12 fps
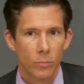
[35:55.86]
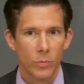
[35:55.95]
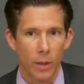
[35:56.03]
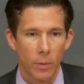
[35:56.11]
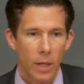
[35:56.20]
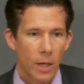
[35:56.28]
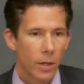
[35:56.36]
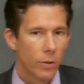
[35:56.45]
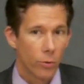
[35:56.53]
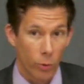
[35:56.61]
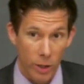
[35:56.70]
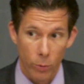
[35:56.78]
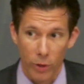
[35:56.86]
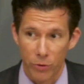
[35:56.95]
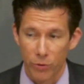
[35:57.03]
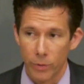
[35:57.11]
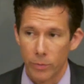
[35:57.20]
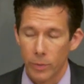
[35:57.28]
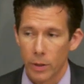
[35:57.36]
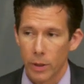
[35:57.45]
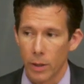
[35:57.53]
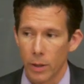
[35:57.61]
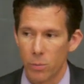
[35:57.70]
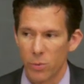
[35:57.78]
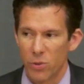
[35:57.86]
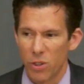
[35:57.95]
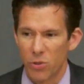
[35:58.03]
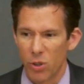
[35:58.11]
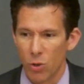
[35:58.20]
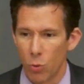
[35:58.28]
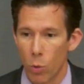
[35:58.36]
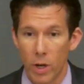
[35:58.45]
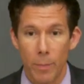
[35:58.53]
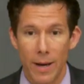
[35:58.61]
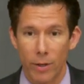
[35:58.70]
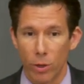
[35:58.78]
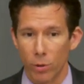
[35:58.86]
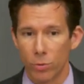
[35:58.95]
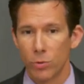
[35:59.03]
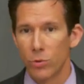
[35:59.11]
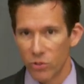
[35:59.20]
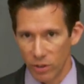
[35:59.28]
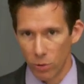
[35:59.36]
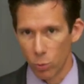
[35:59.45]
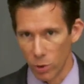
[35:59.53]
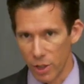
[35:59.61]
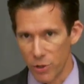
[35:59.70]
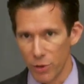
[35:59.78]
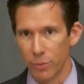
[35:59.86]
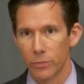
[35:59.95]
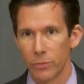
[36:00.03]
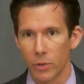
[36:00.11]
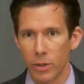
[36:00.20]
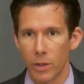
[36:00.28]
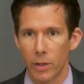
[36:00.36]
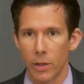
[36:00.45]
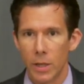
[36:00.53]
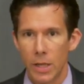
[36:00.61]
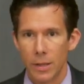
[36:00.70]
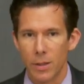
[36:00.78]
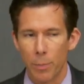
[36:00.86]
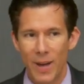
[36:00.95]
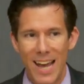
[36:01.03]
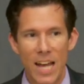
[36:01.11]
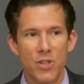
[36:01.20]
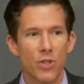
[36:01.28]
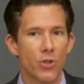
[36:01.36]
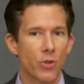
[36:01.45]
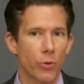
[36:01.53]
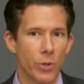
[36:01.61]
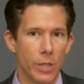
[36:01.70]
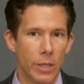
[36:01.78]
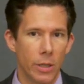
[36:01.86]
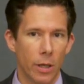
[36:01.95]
Yep. Great question. Um, essentially, what about our civil religion, right? Uh, the pageantry